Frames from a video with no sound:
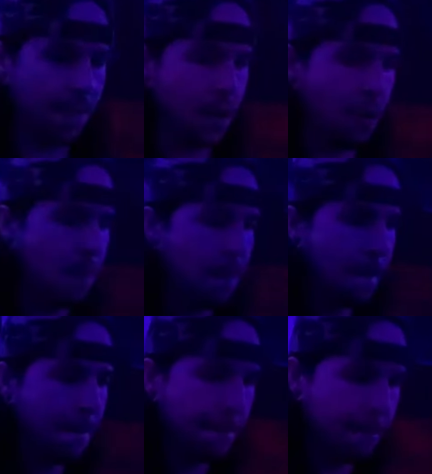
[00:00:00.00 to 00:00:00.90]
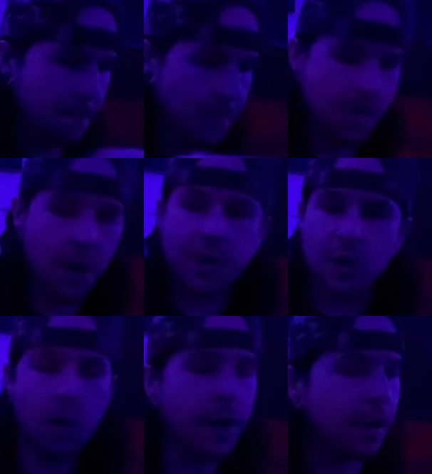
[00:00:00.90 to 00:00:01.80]
though. And there's
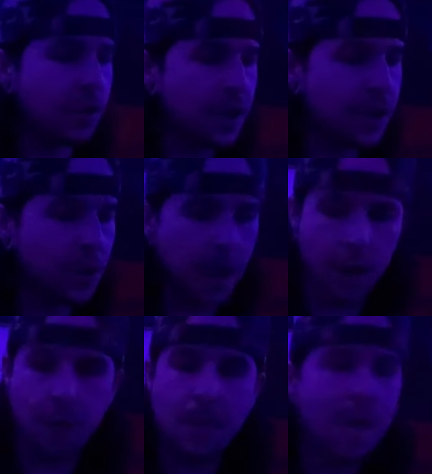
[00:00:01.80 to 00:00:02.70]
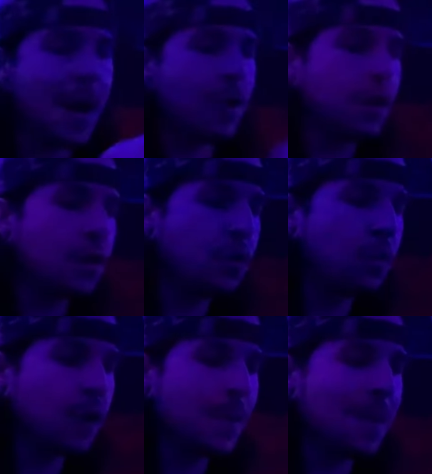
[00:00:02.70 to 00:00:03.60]
your energy. So it could be about
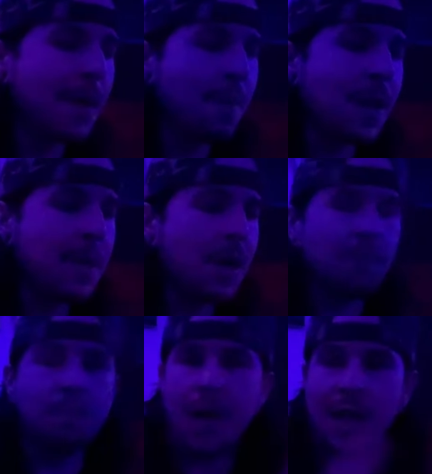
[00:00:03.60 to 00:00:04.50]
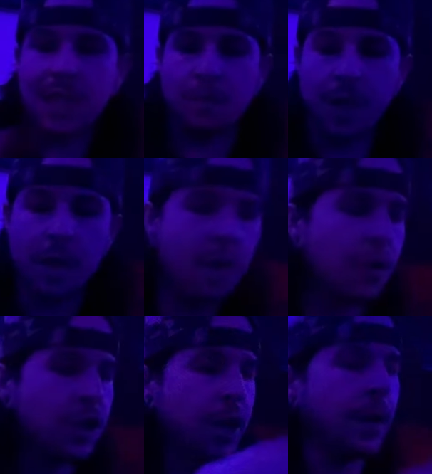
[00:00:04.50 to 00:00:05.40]
you. Could be about maybe possibly
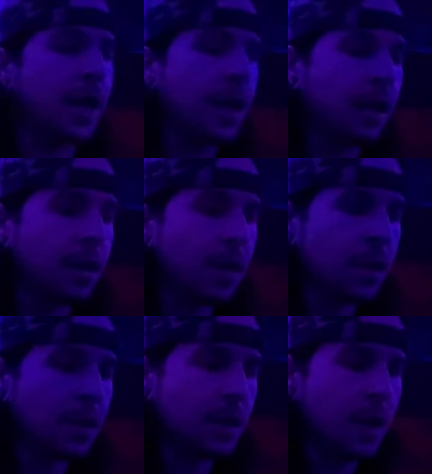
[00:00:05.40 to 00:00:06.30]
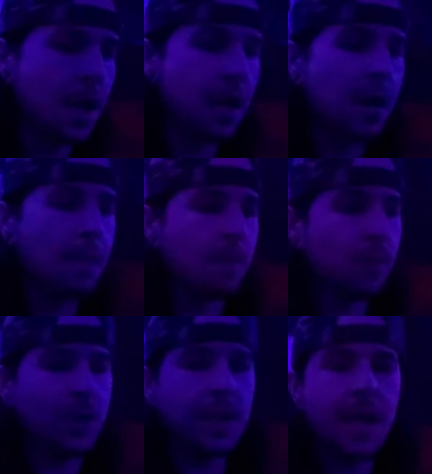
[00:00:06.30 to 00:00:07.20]
another Gemini.
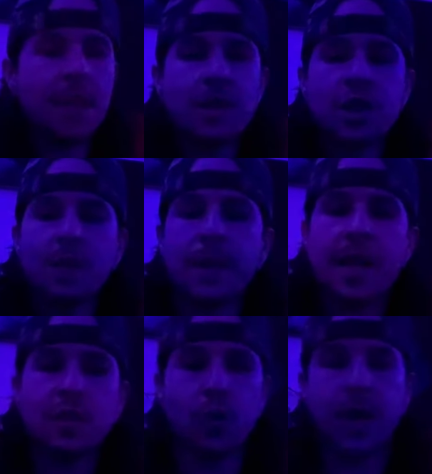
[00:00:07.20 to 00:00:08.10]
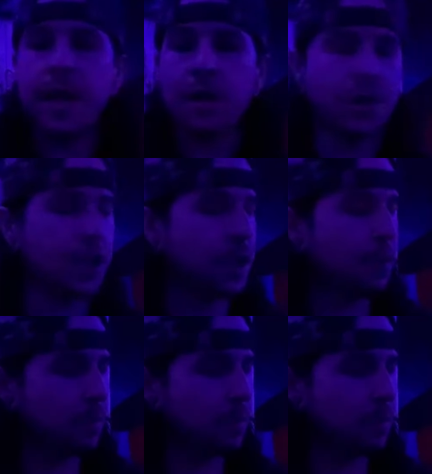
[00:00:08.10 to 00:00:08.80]
Once again, the Gemini twin energy.